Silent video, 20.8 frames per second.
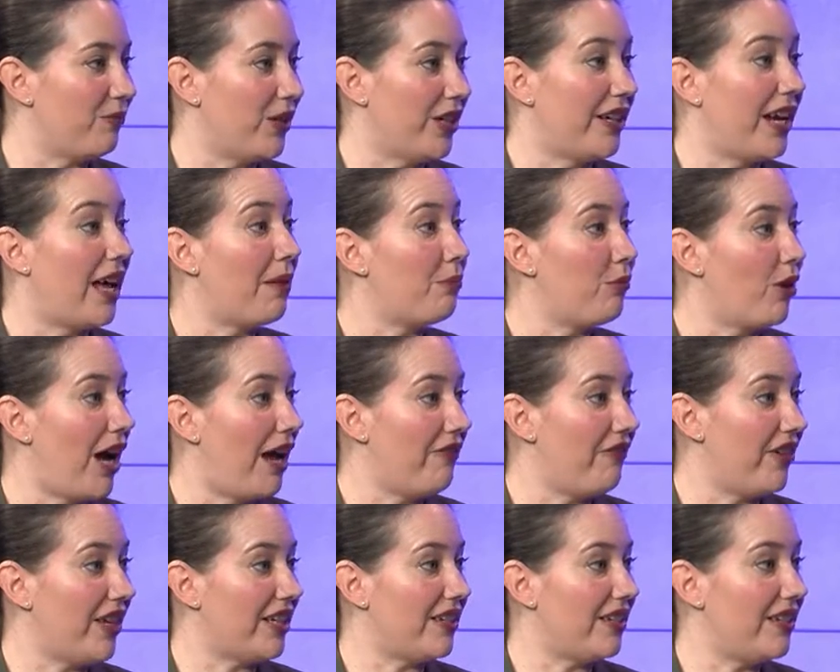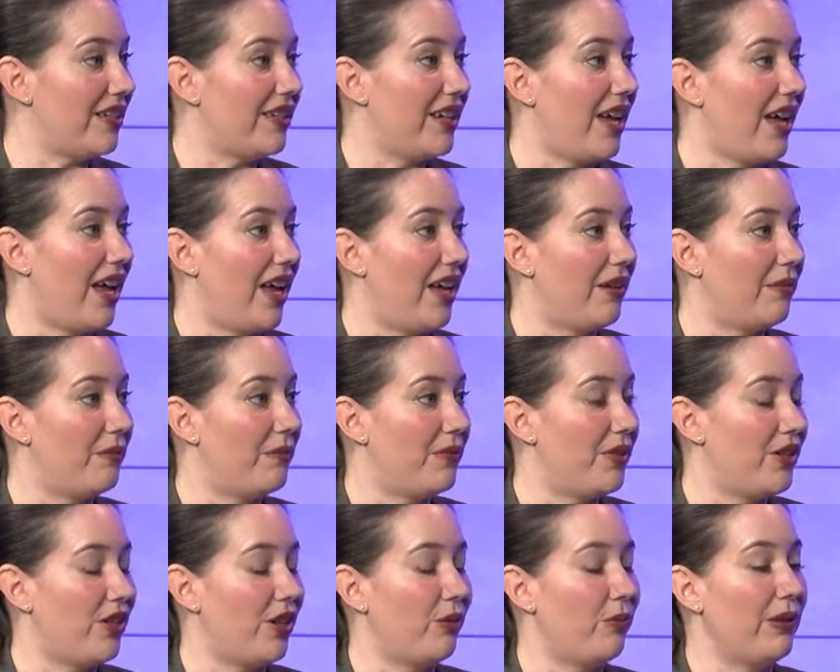We're a nonprofit,
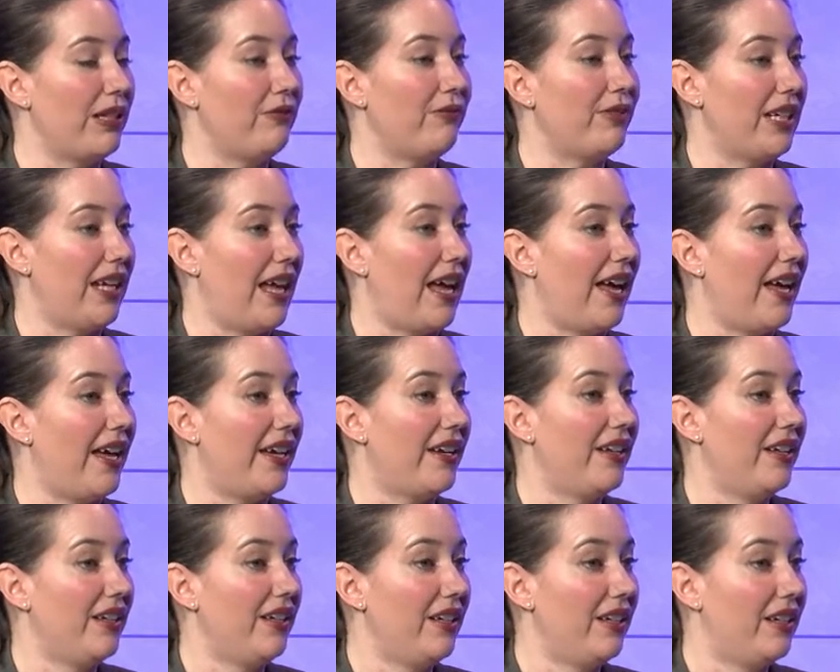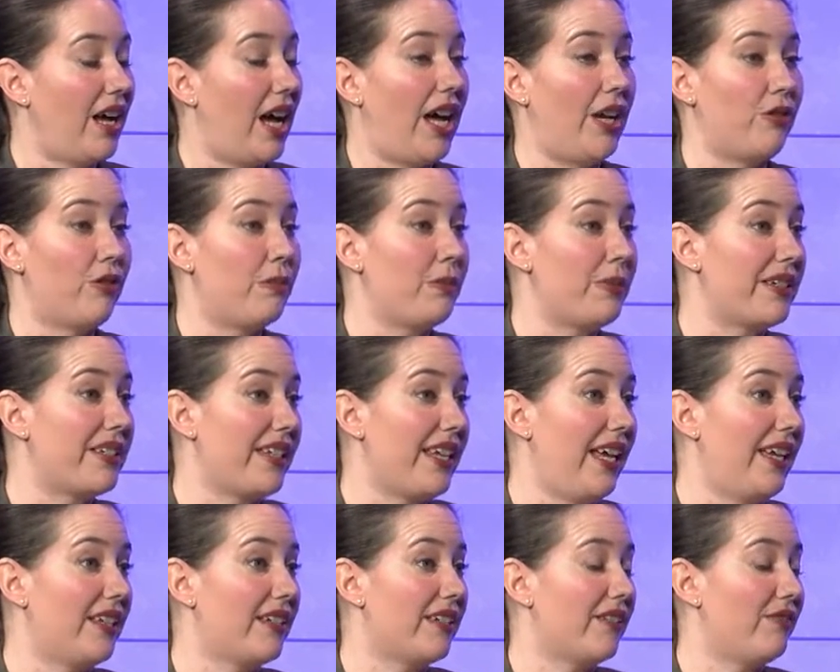so we rely
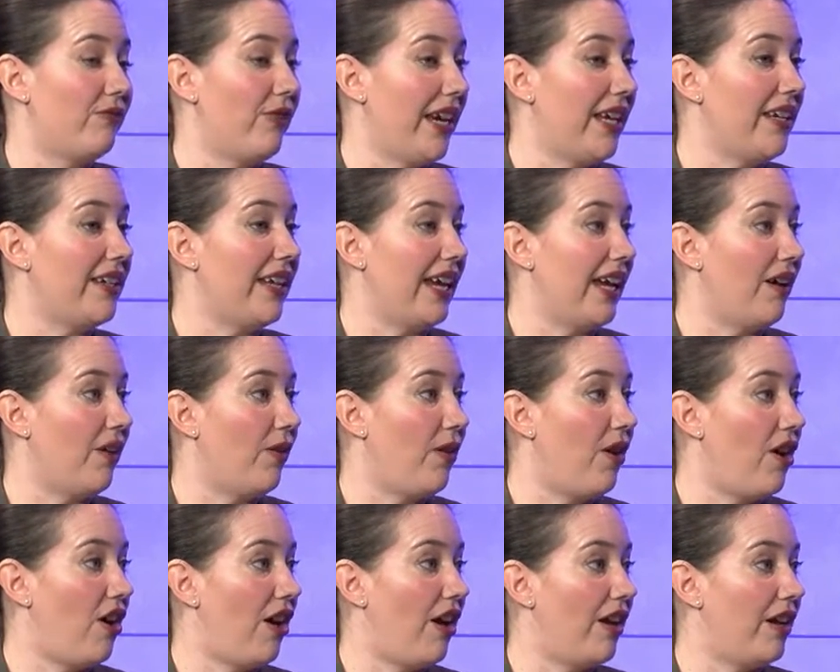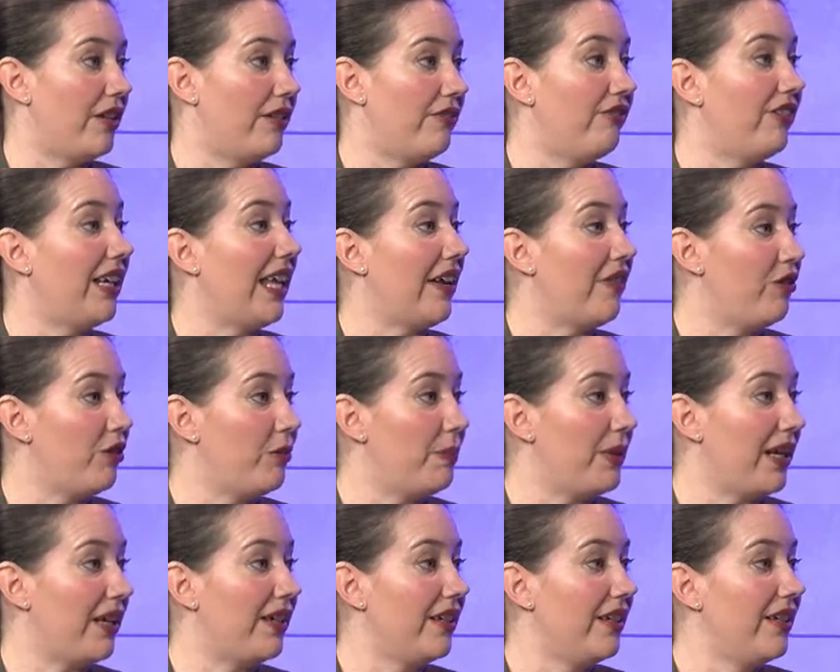100% right now on
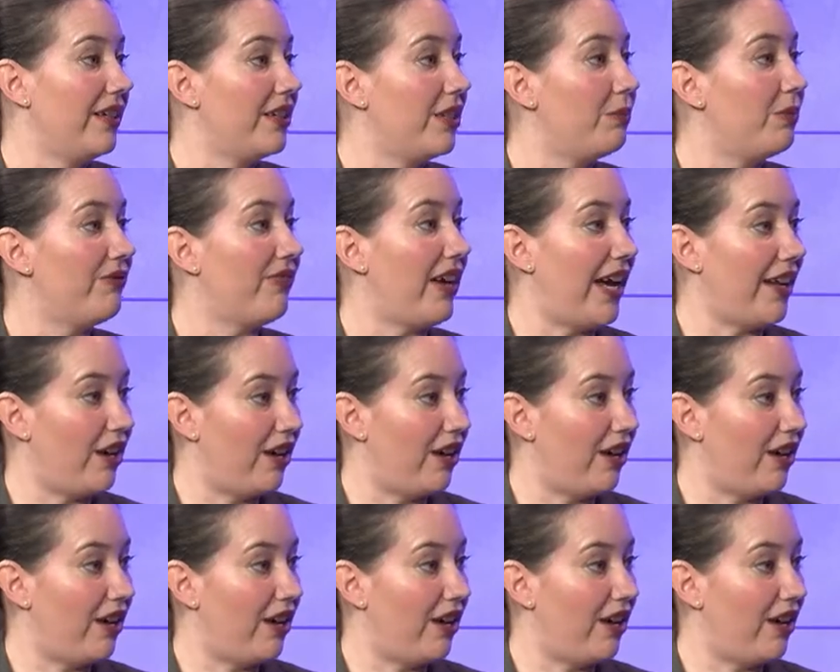philanthropy to provide